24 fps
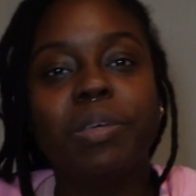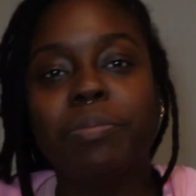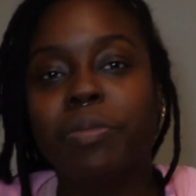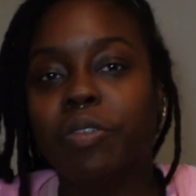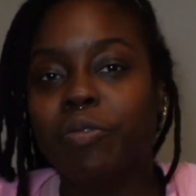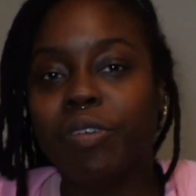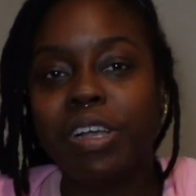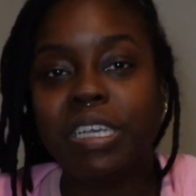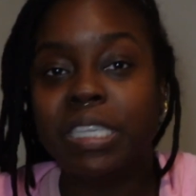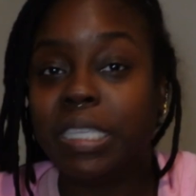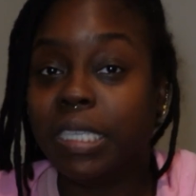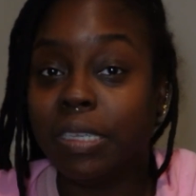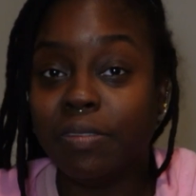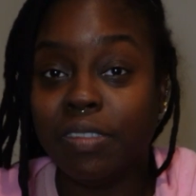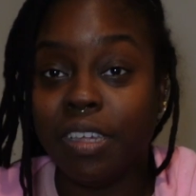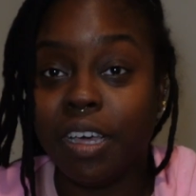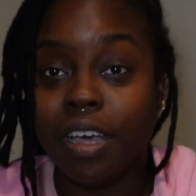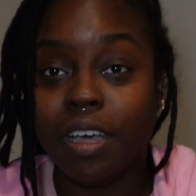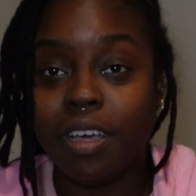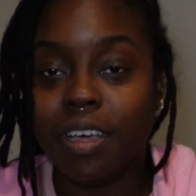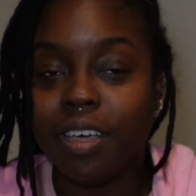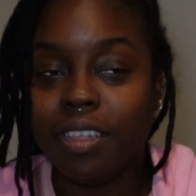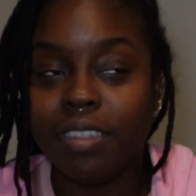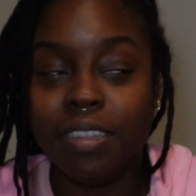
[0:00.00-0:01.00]
them the rest of
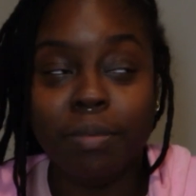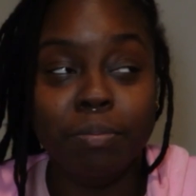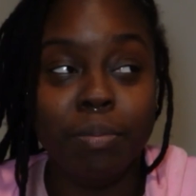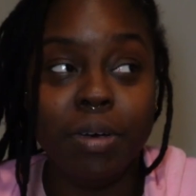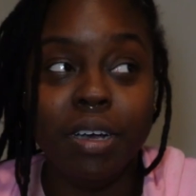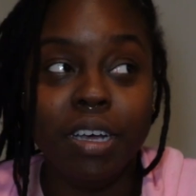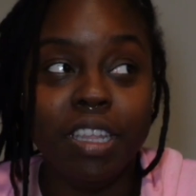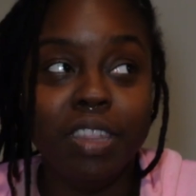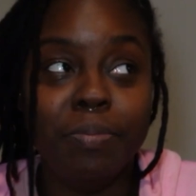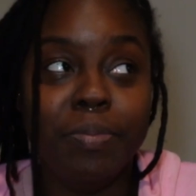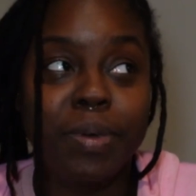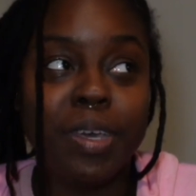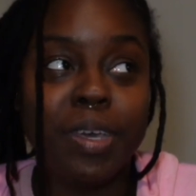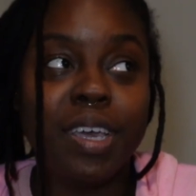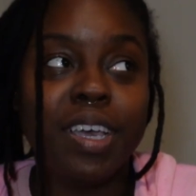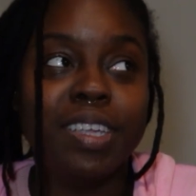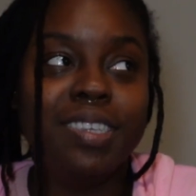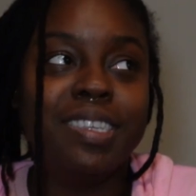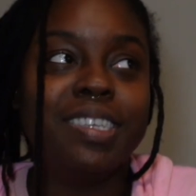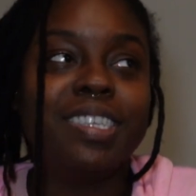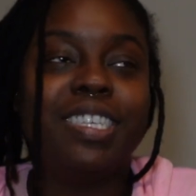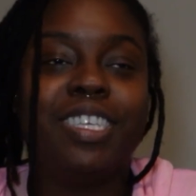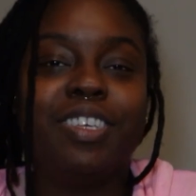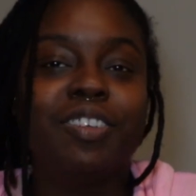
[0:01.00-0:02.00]
the month because
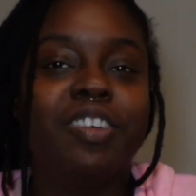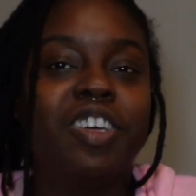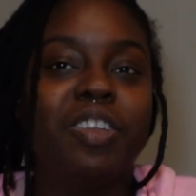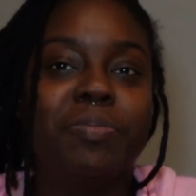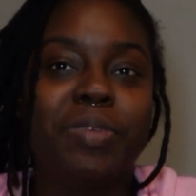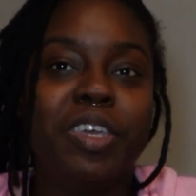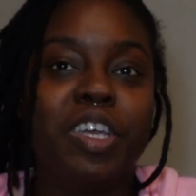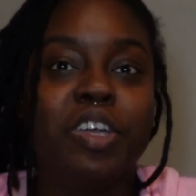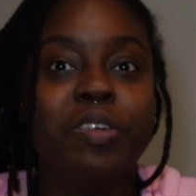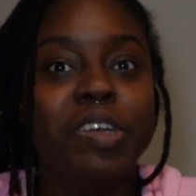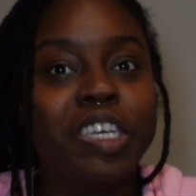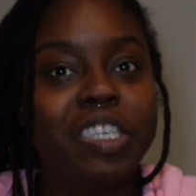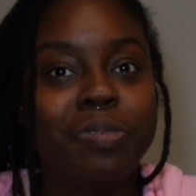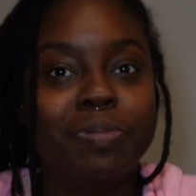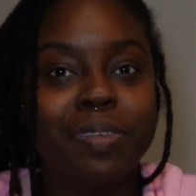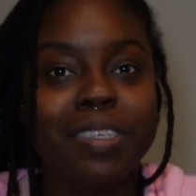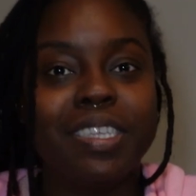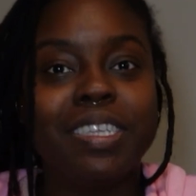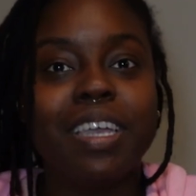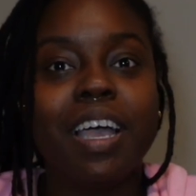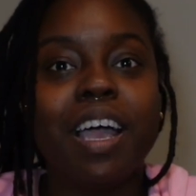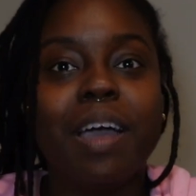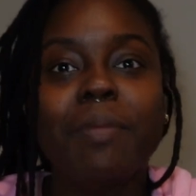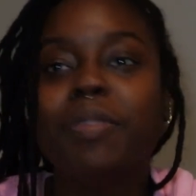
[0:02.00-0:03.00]
it's still gonna be
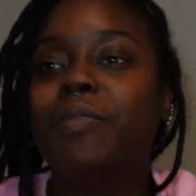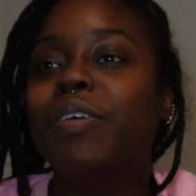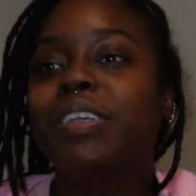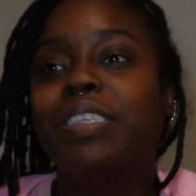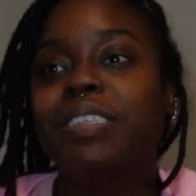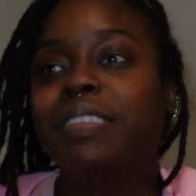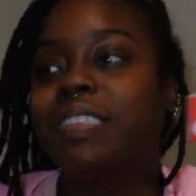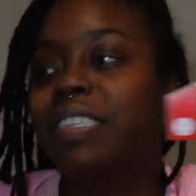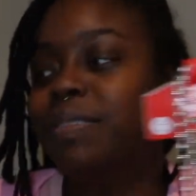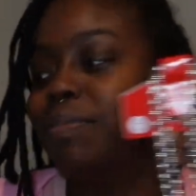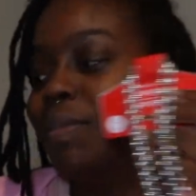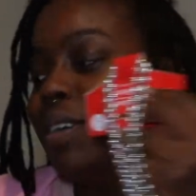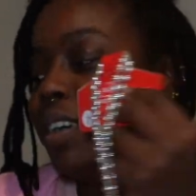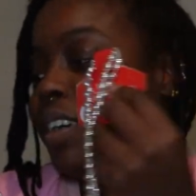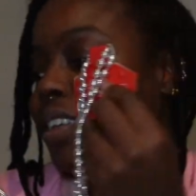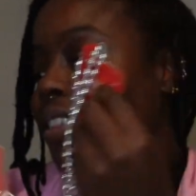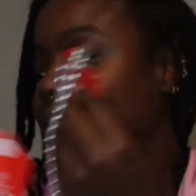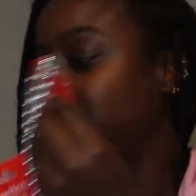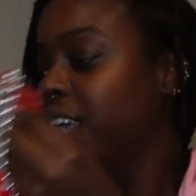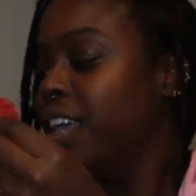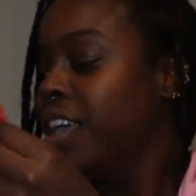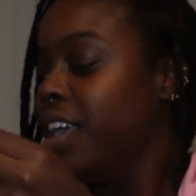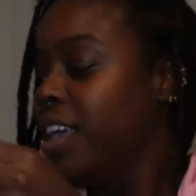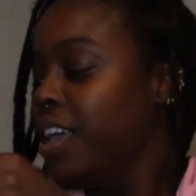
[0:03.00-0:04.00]
Christmas time the rest of this
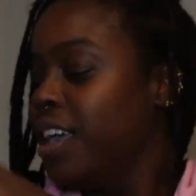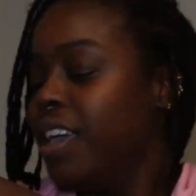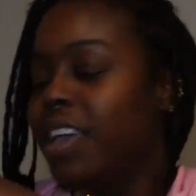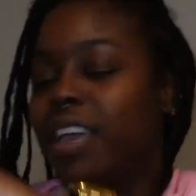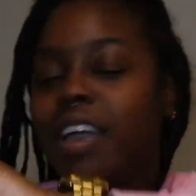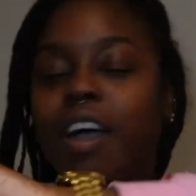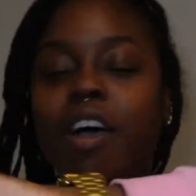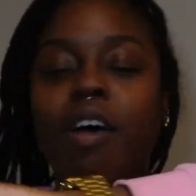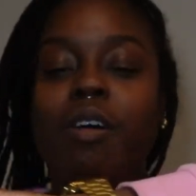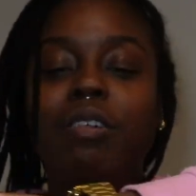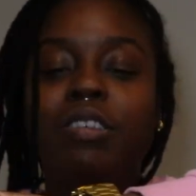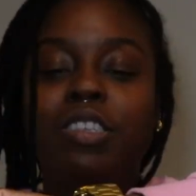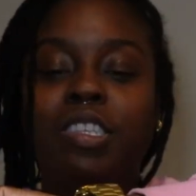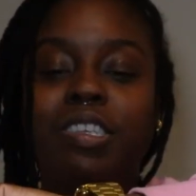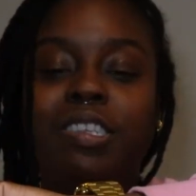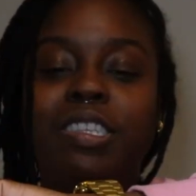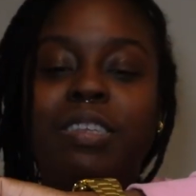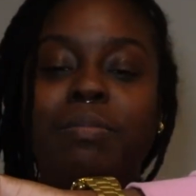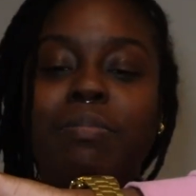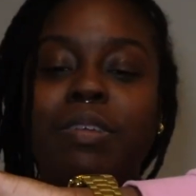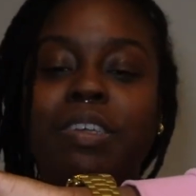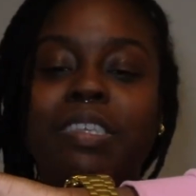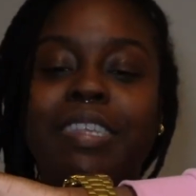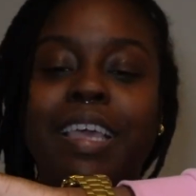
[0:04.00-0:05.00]
month. Oh, it's
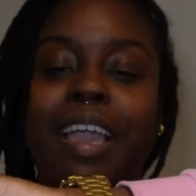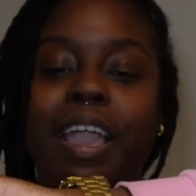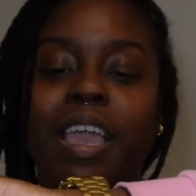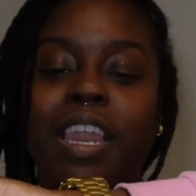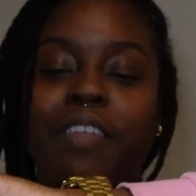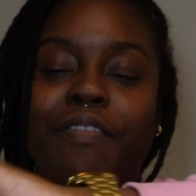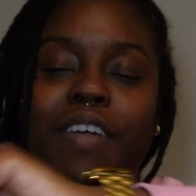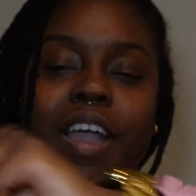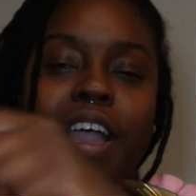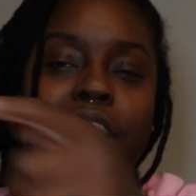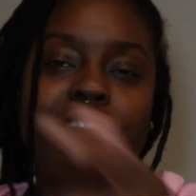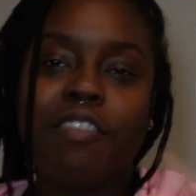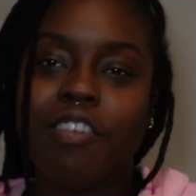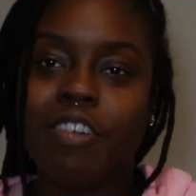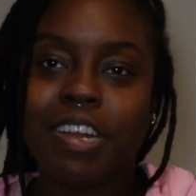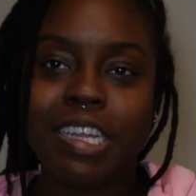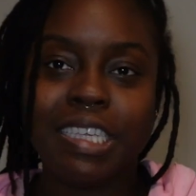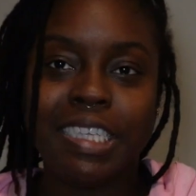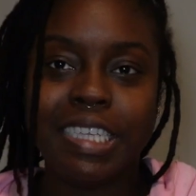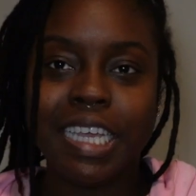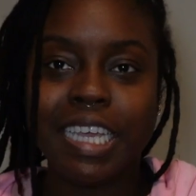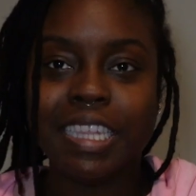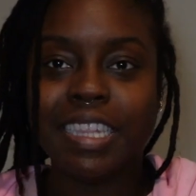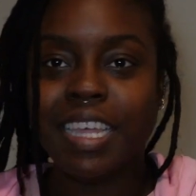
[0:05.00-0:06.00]
December 2nd if I haven't already
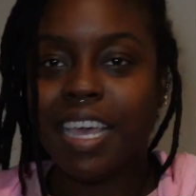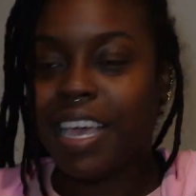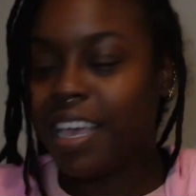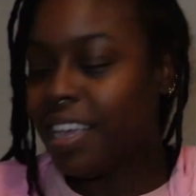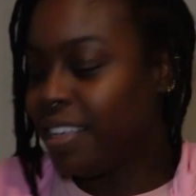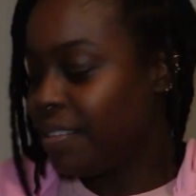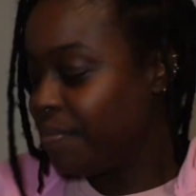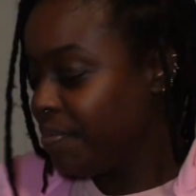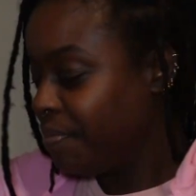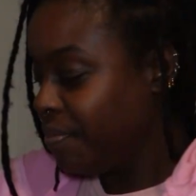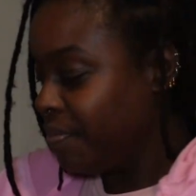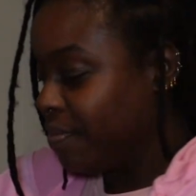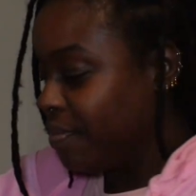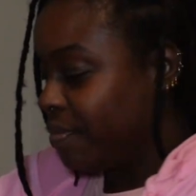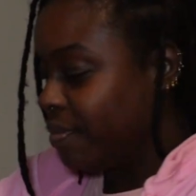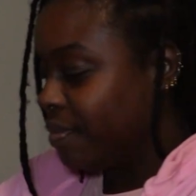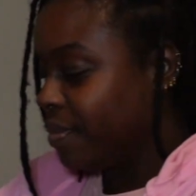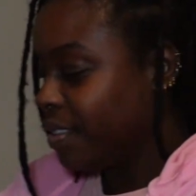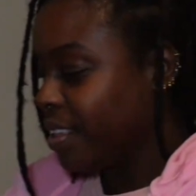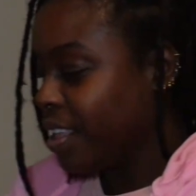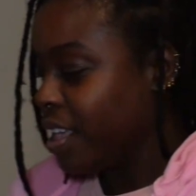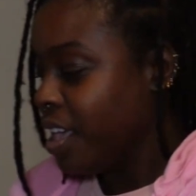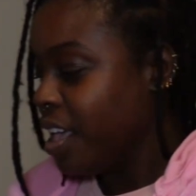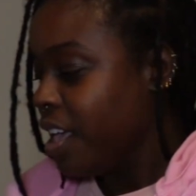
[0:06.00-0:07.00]
said that.
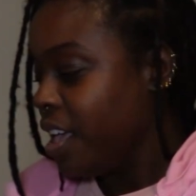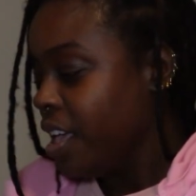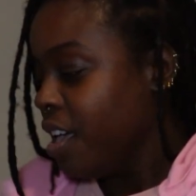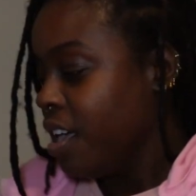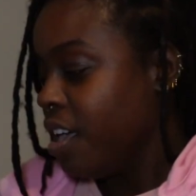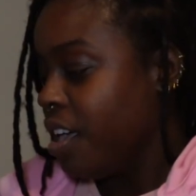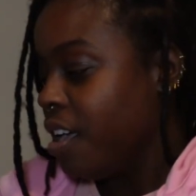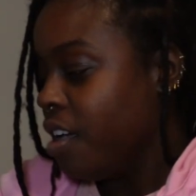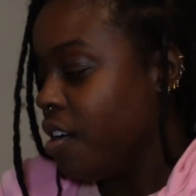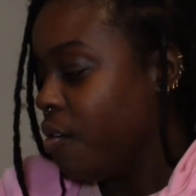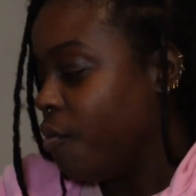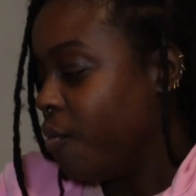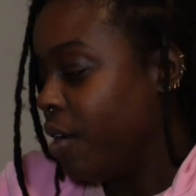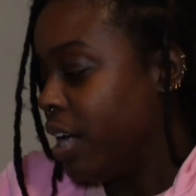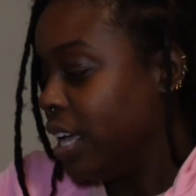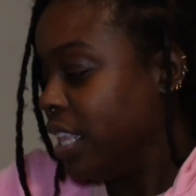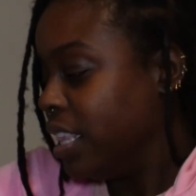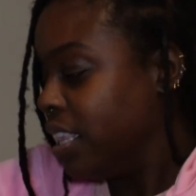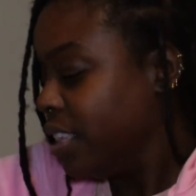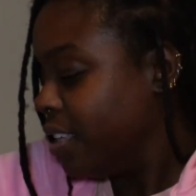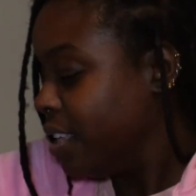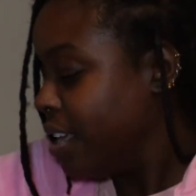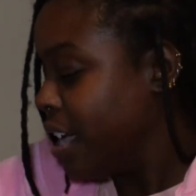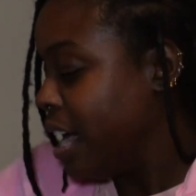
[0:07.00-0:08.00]
Wait,
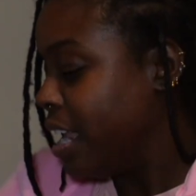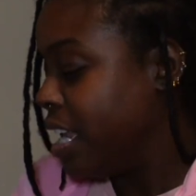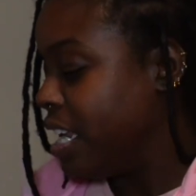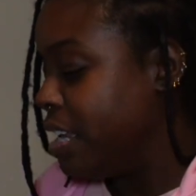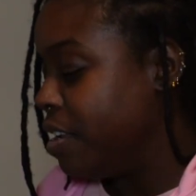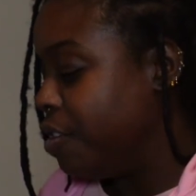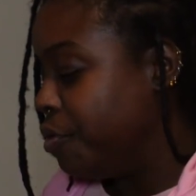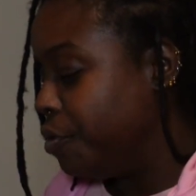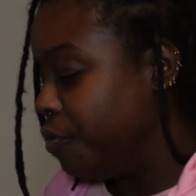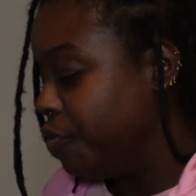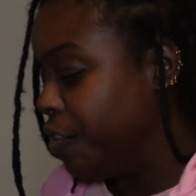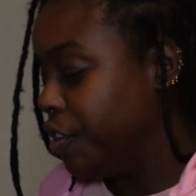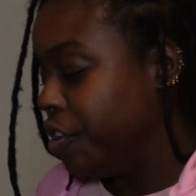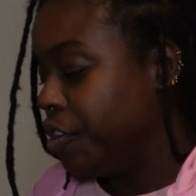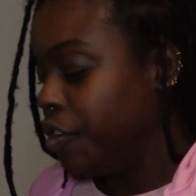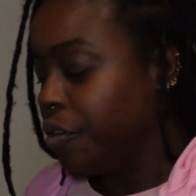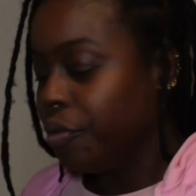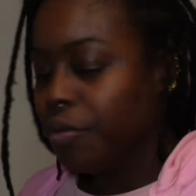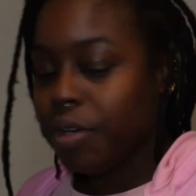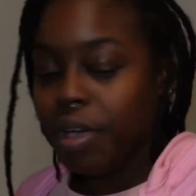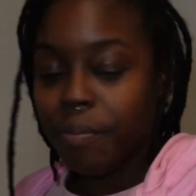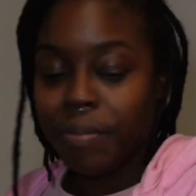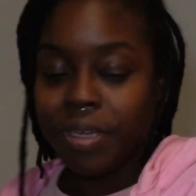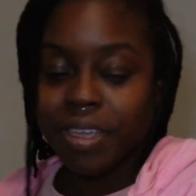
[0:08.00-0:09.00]
I need to do a video.
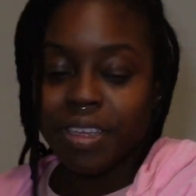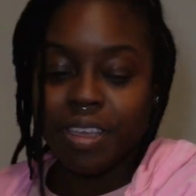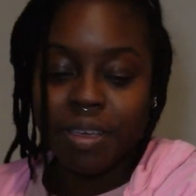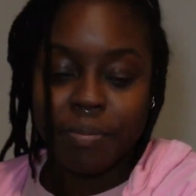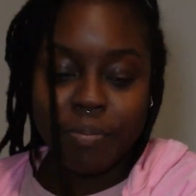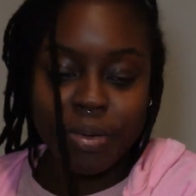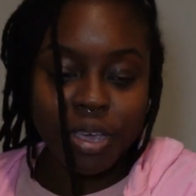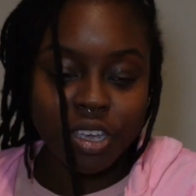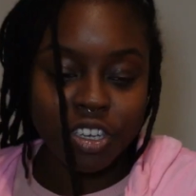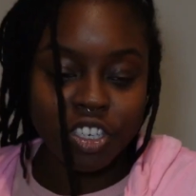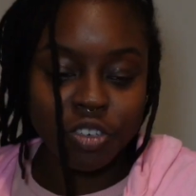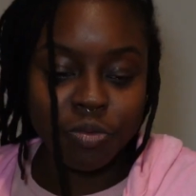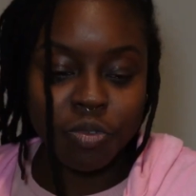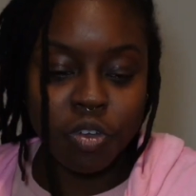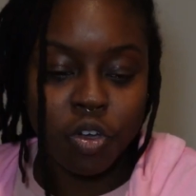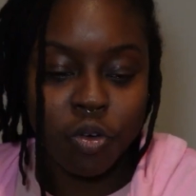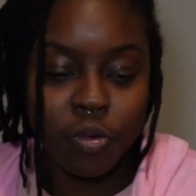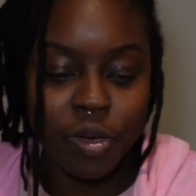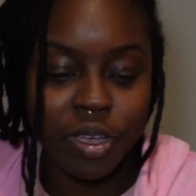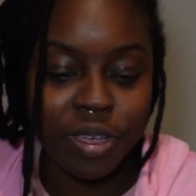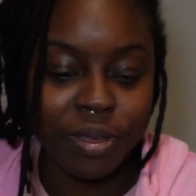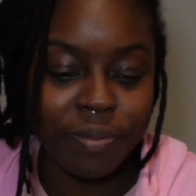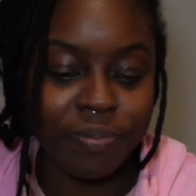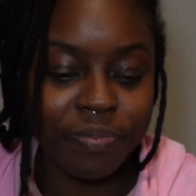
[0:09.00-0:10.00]
I mean, a picture real
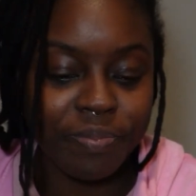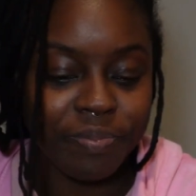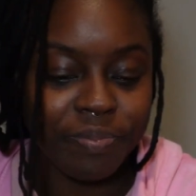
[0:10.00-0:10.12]
quick.